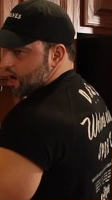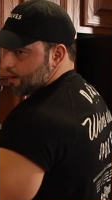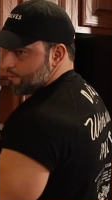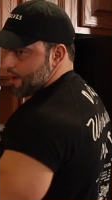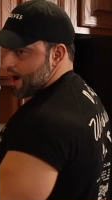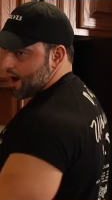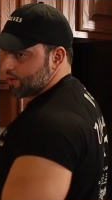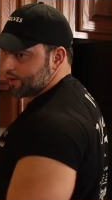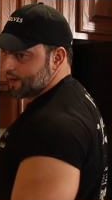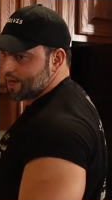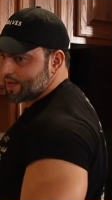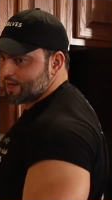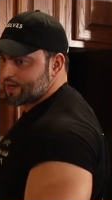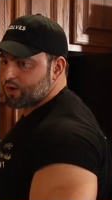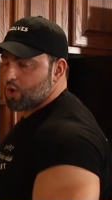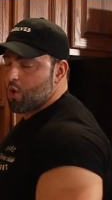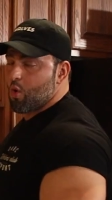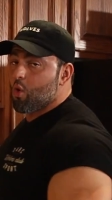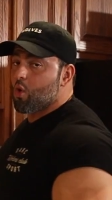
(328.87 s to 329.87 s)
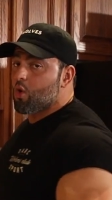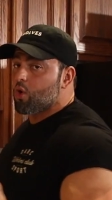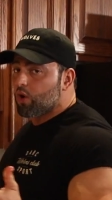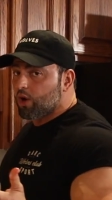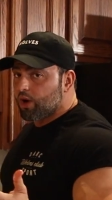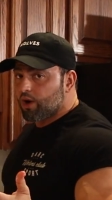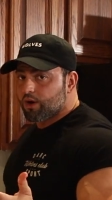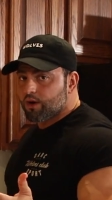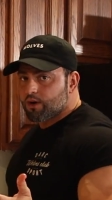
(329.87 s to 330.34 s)
unmarinated,
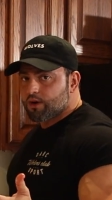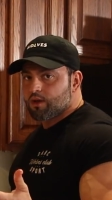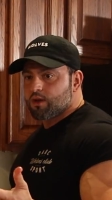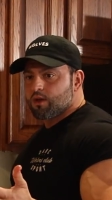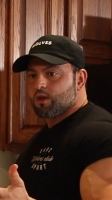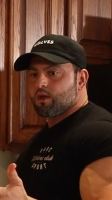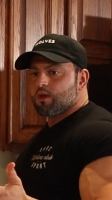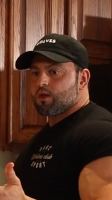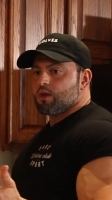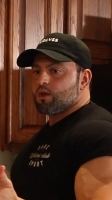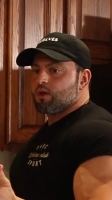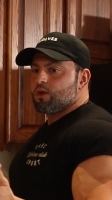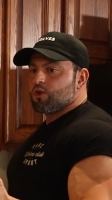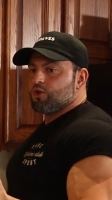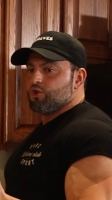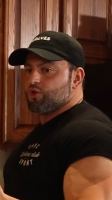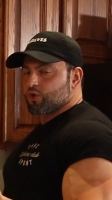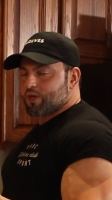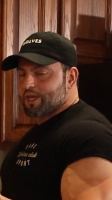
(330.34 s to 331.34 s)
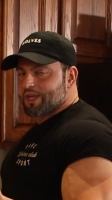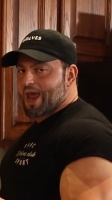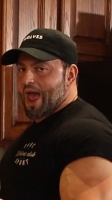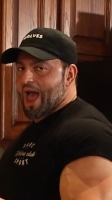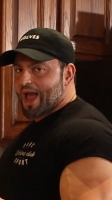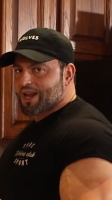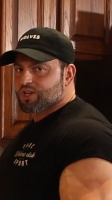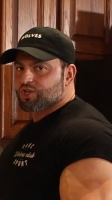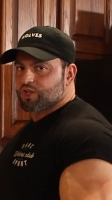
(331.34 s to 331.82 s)
or you can
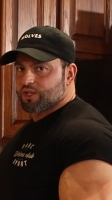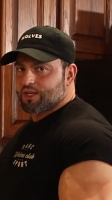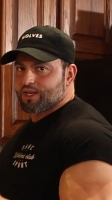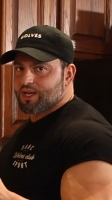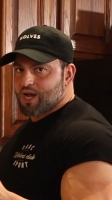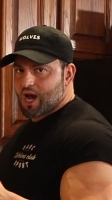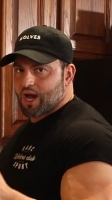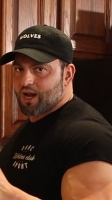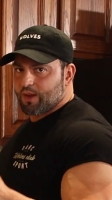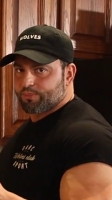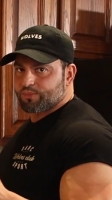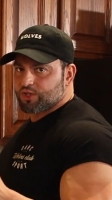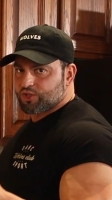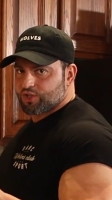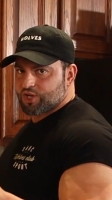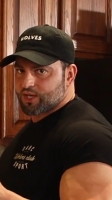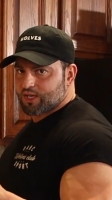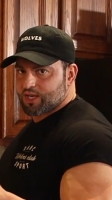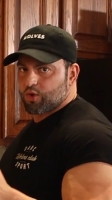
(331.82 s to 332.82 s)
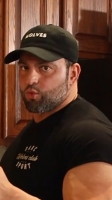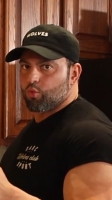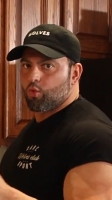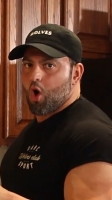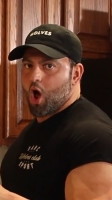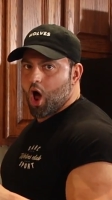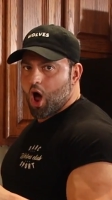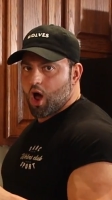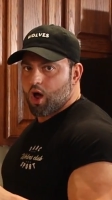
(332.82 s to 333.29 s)
actually cut up the chicken
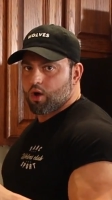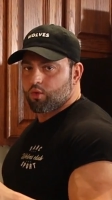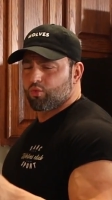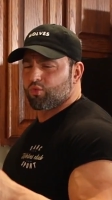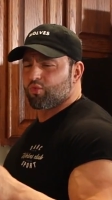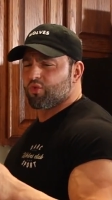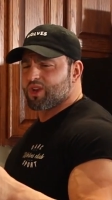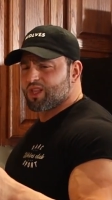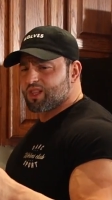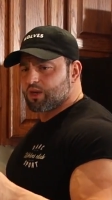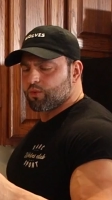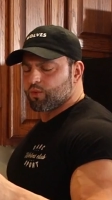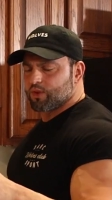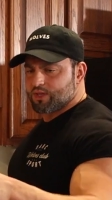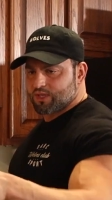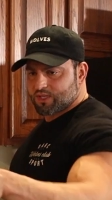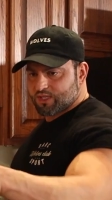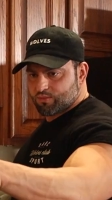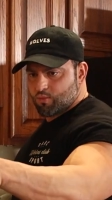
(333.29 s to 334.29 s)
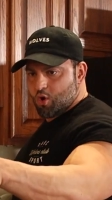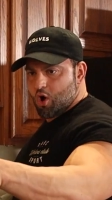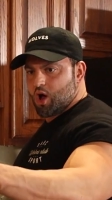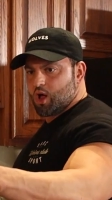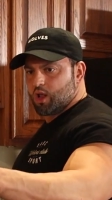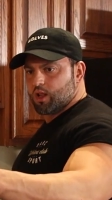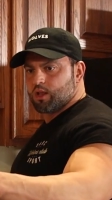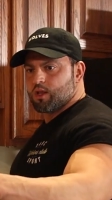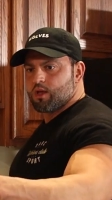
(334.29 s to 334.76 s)
raw, really, really
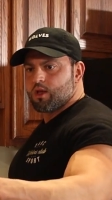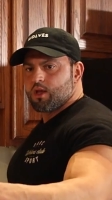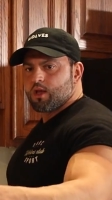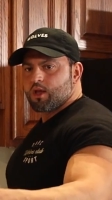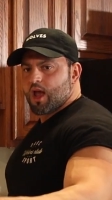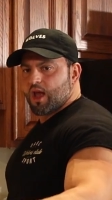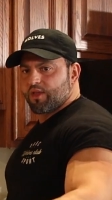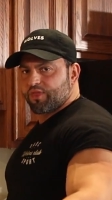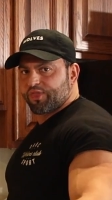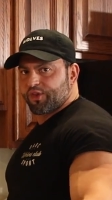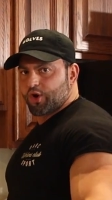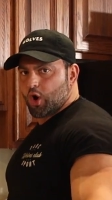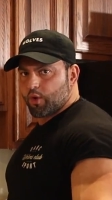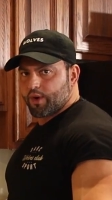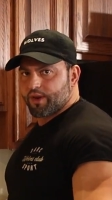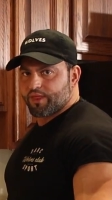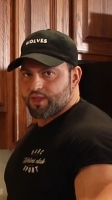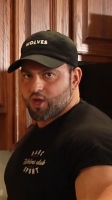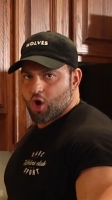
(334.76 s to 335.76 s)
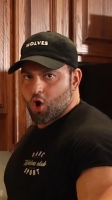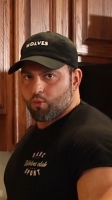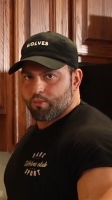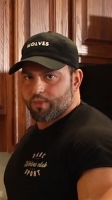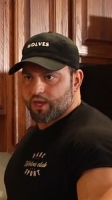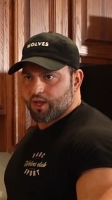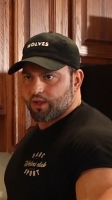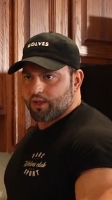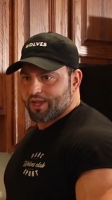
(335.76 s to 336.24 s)
small, and throw it in the
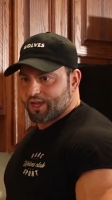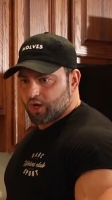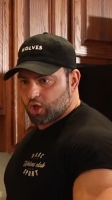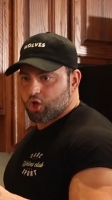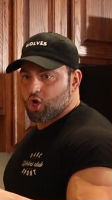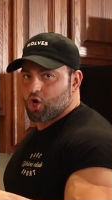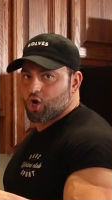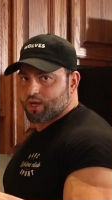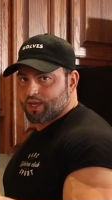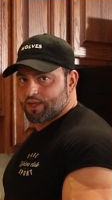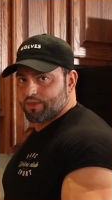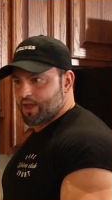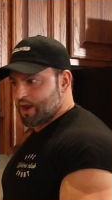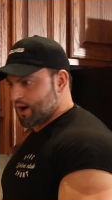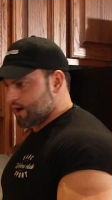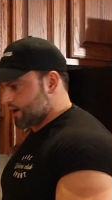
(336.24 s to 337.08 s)
oatmeal. It'll cook in there.